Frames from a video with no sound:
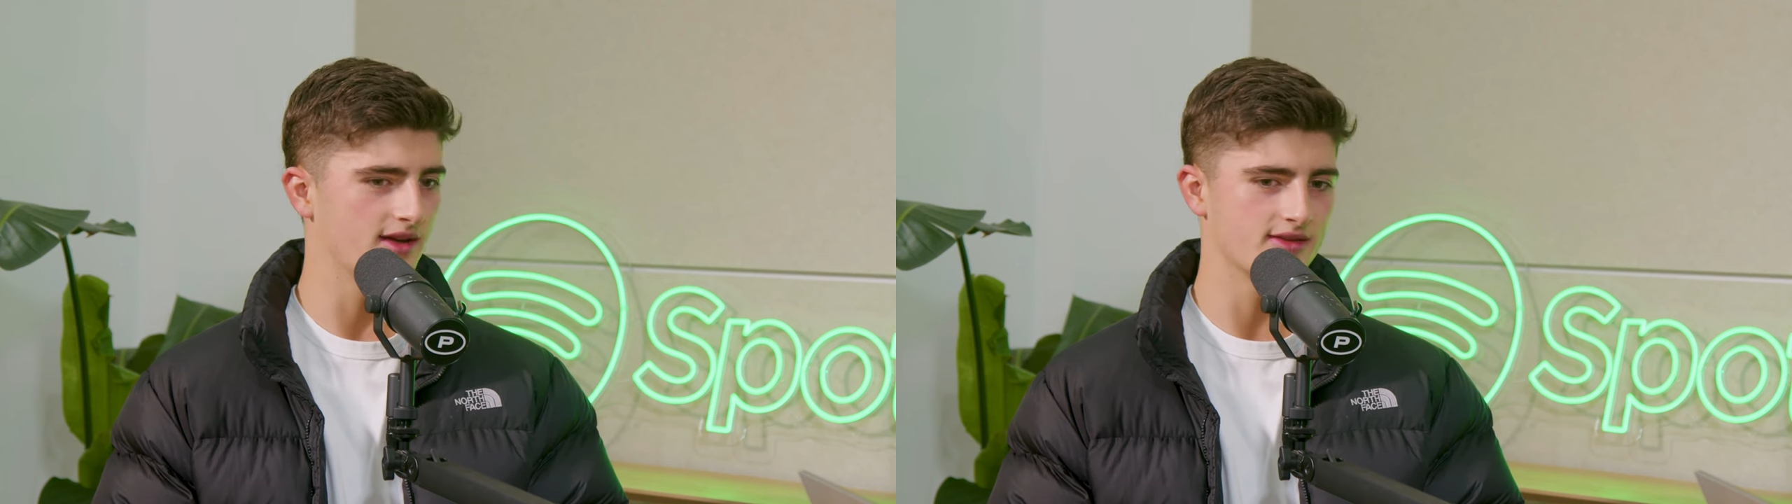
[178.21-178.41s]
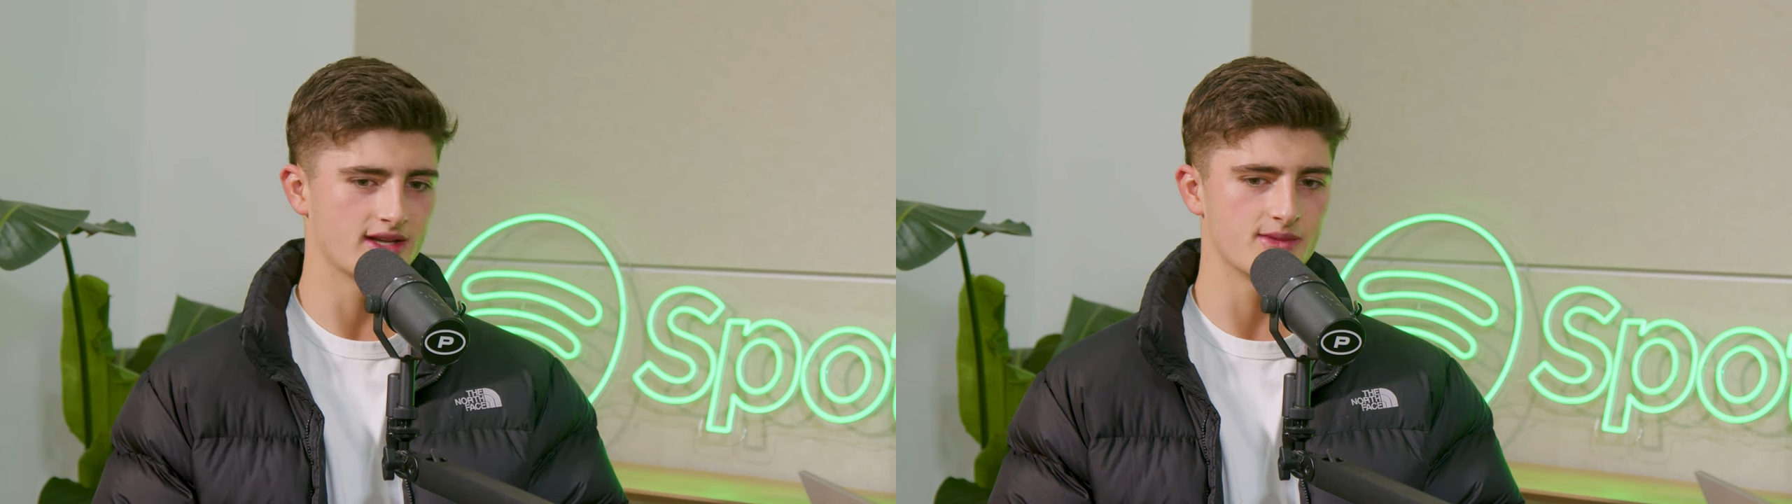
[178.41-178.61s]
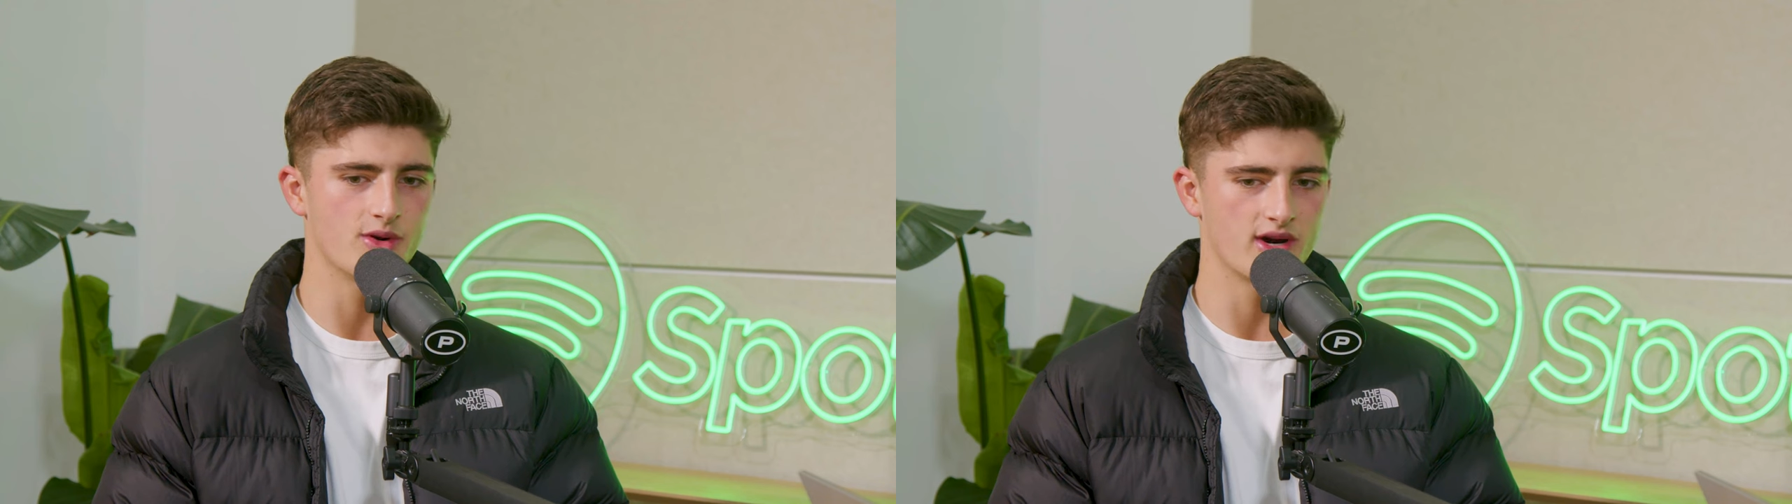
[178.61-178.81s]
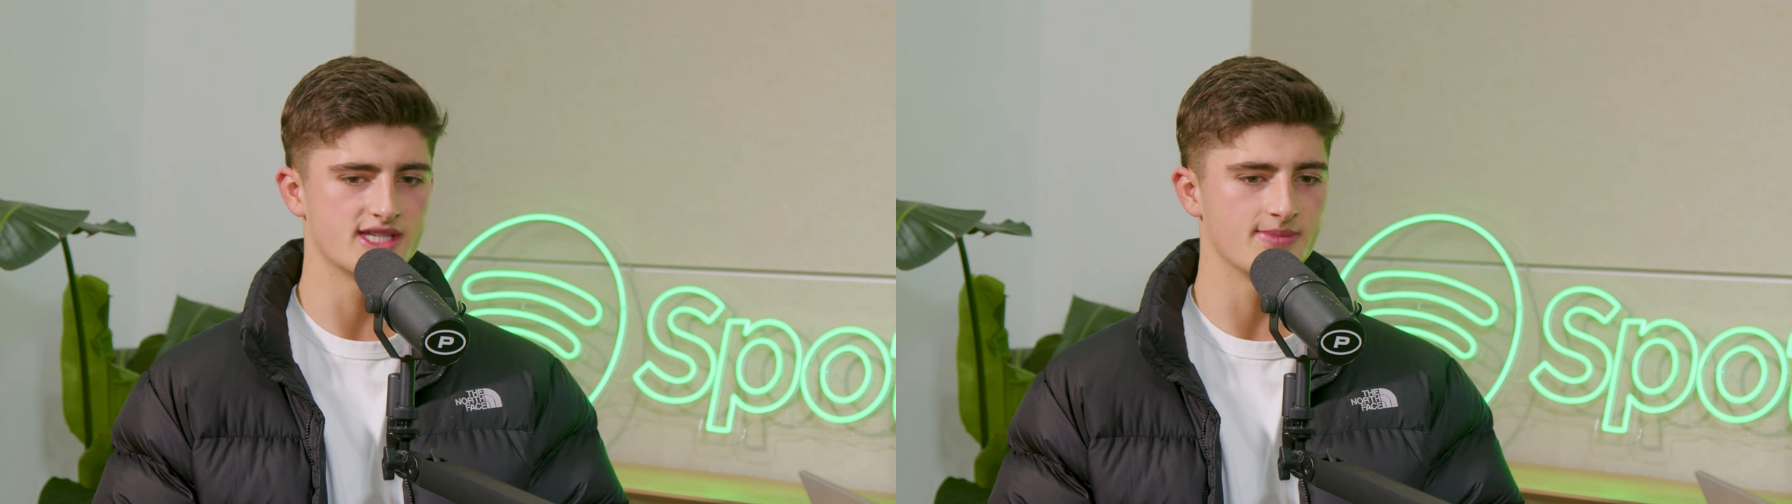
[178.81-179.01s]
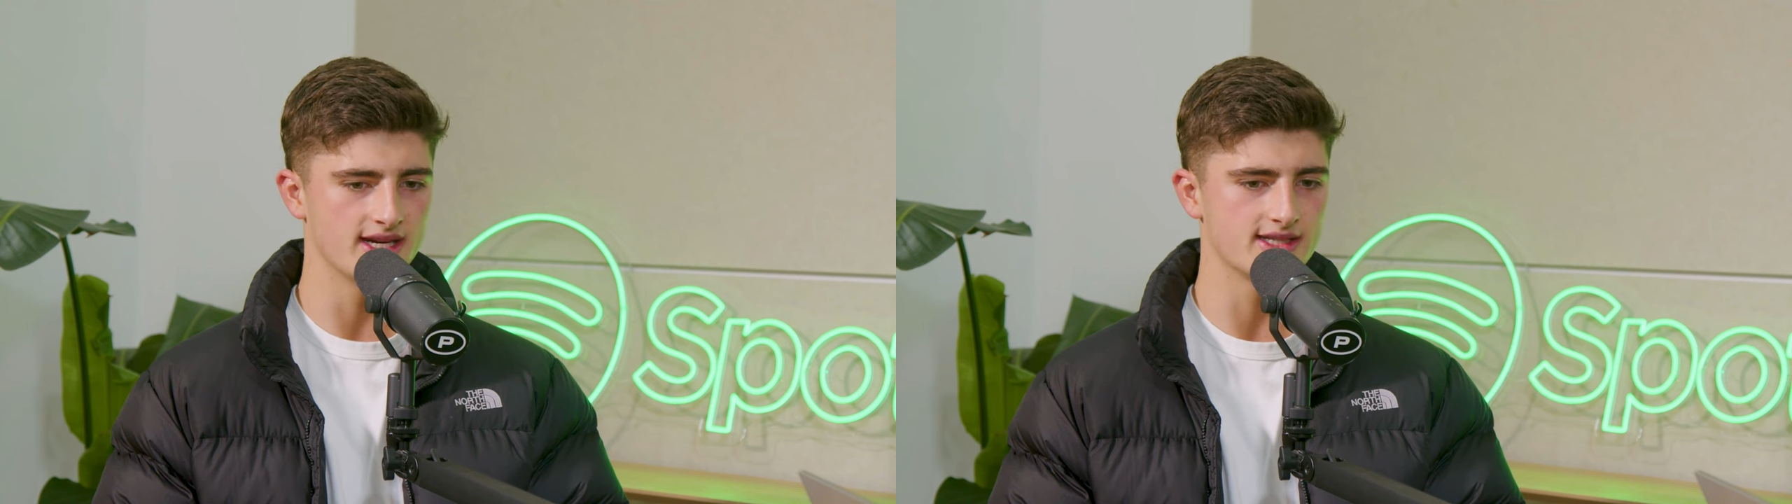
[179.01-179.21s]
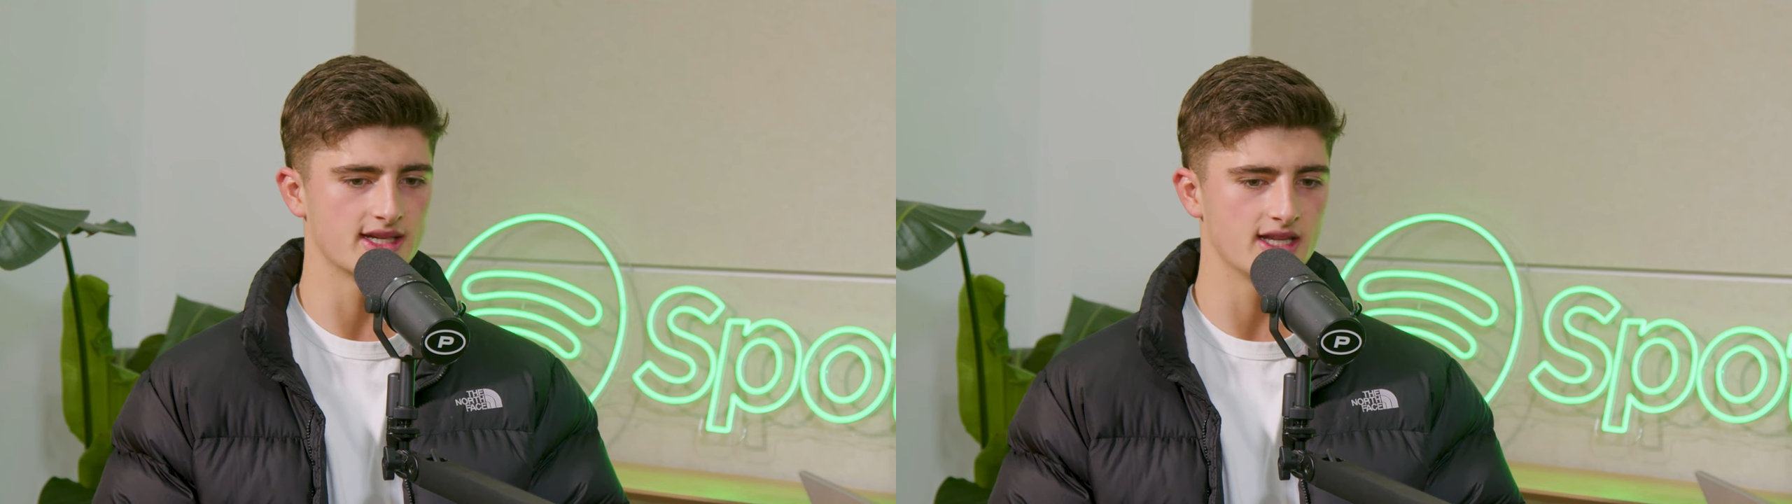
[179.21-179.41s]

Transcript: And I, like, the more I speak to